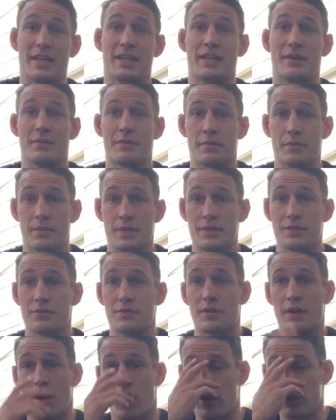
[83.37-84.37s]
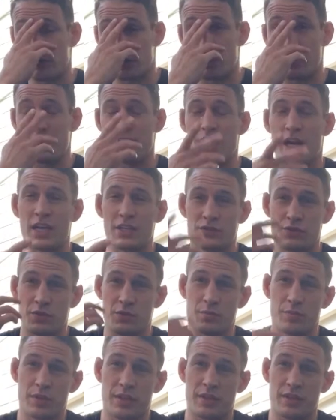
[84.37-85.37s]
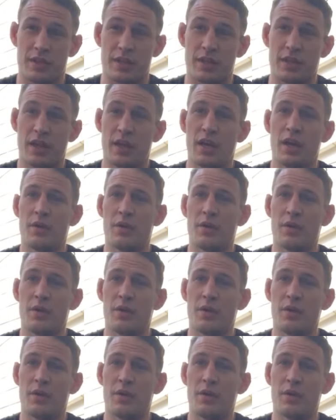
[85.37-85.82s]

and then when we do the alternate nostril breathing,